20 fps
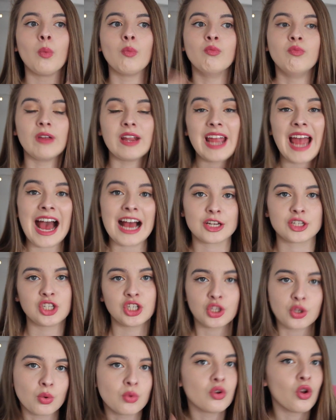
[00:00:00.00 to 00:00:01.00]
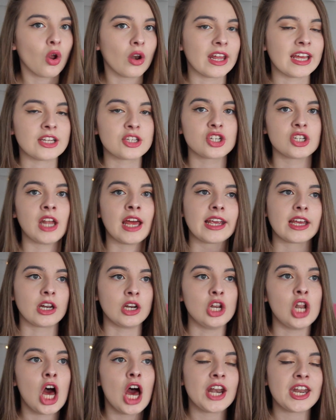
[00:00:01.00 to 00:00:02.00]
rehashing your knowledge, like
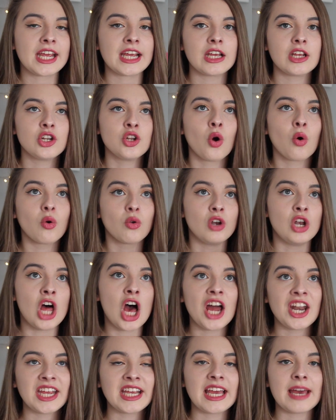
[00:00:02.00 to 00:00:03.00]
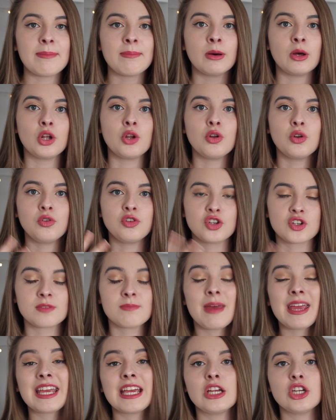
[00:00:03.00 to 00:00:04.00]
learning, not learning it, but
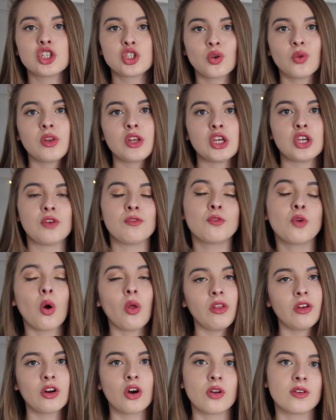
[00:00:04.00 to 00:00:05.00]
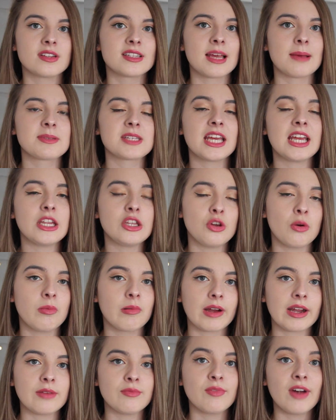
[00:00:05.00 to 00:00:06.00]
just making sure that you've got the concepts in your
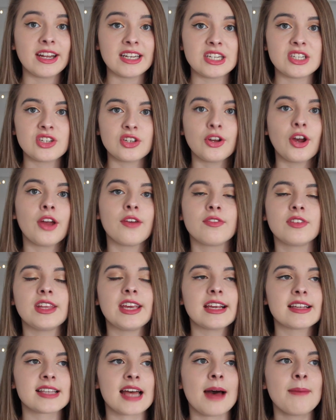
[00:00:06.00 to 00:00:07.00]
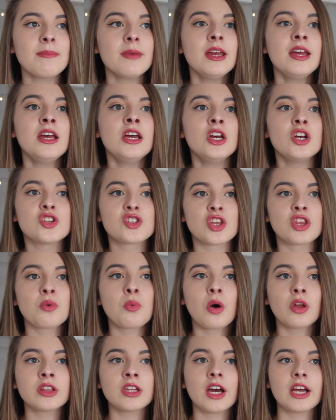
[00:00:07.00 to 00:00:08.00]
brain ready to go for the exam. So
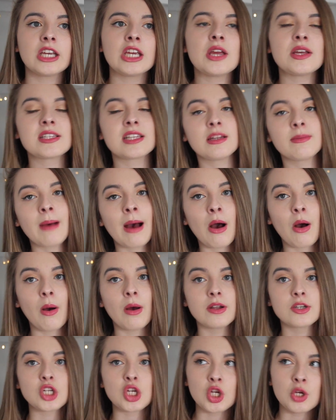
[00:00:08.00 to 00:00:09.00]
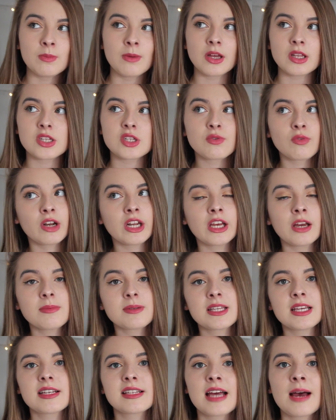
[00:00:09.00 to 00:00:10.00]
the one that I used in about 2 months running
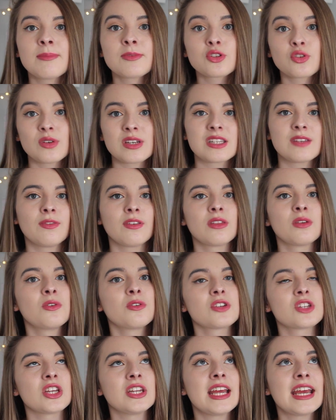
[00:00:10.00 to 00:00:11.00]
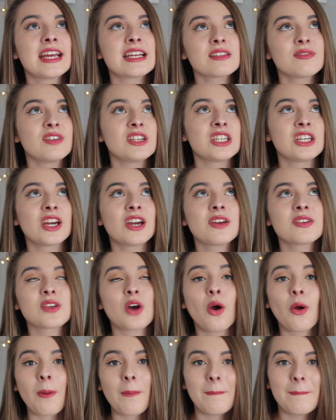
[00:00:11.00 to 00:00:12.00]
up to the exam was Christopher Thornton. His
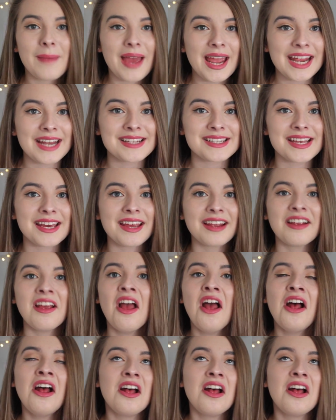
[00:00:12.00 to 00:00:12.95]
videos are amazing.